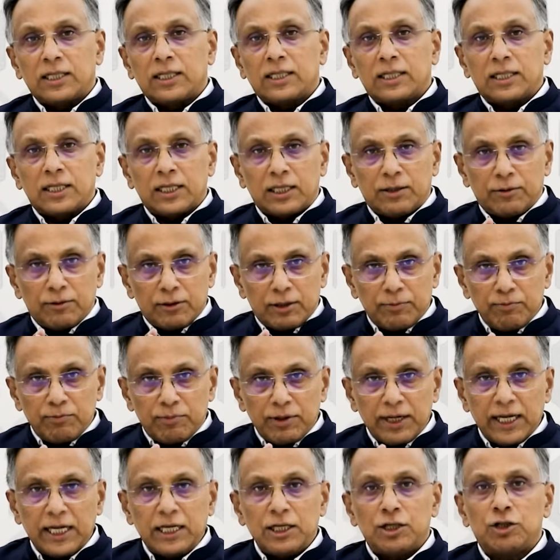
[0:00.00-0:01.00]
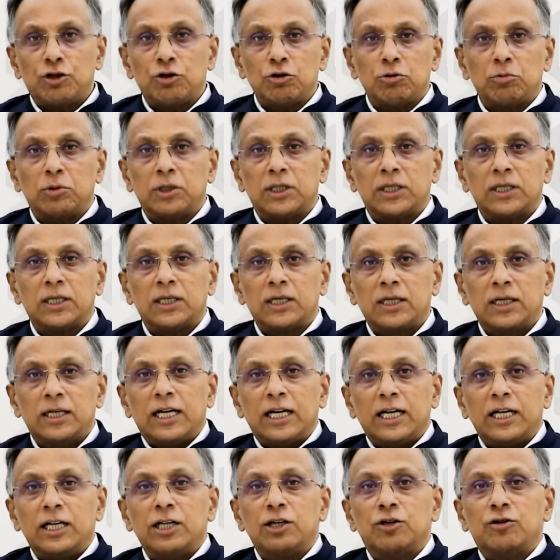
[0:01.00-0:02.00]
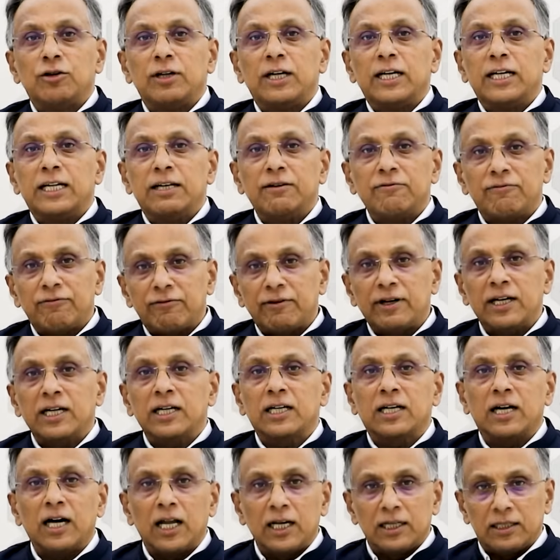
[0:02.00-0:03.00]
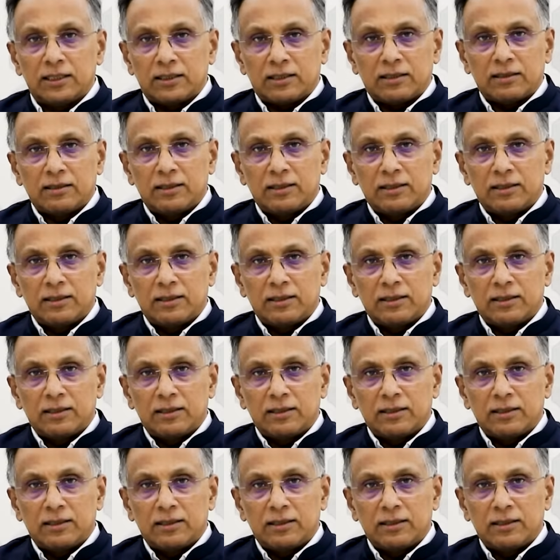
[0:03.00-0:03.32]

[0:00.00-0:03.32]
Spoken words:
the brain tumor into a different color.